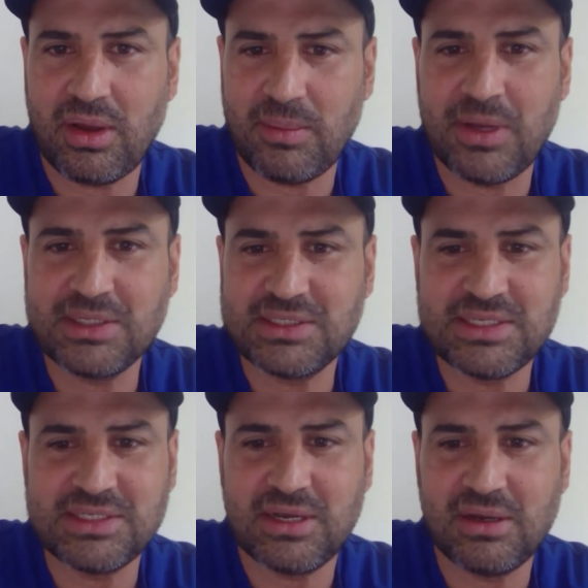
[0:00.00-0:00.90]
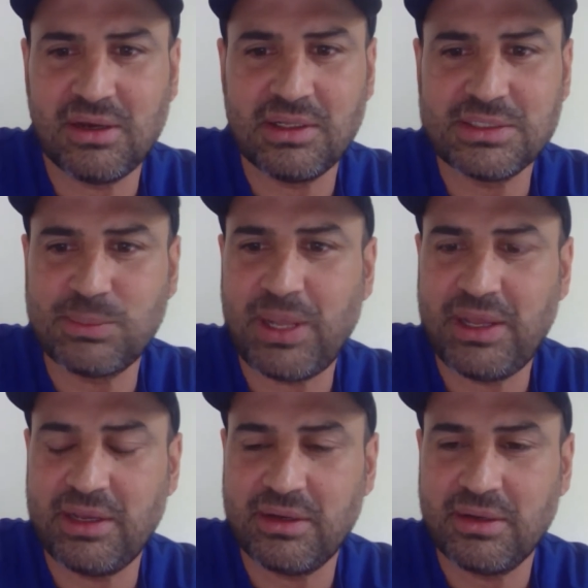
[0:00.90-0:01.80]
amongst these young girls
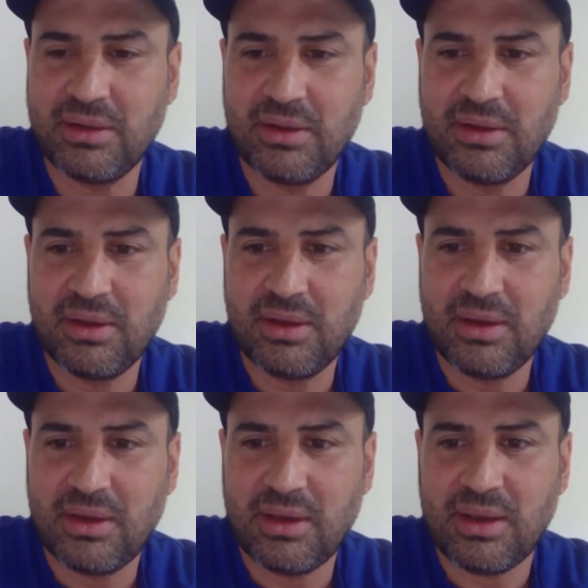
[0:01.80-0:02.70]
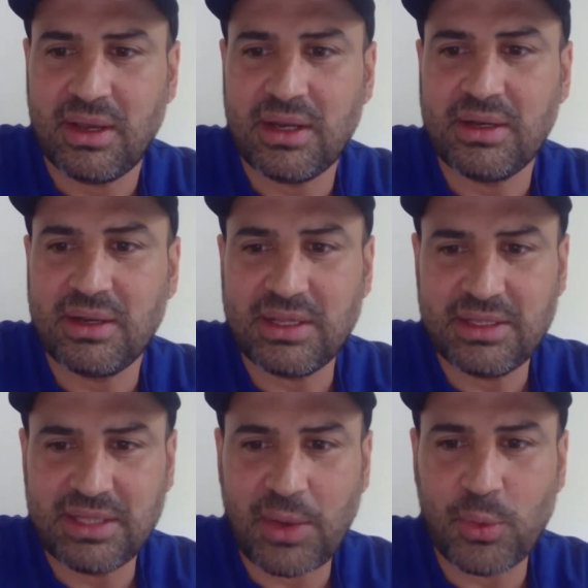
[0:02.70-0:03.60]
playing it. And I
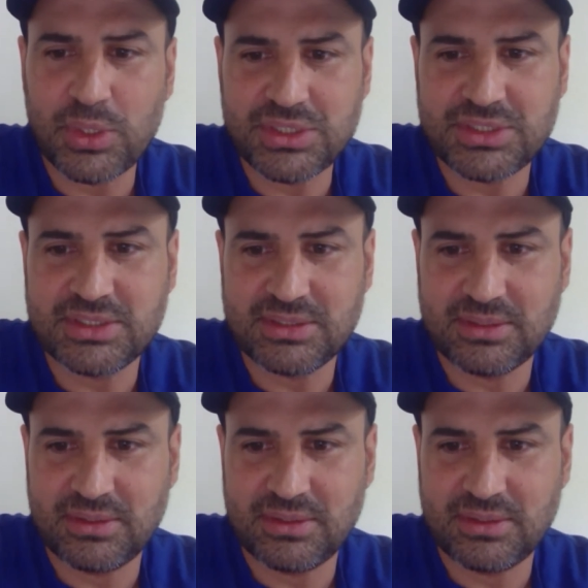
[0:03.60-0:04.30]
think that was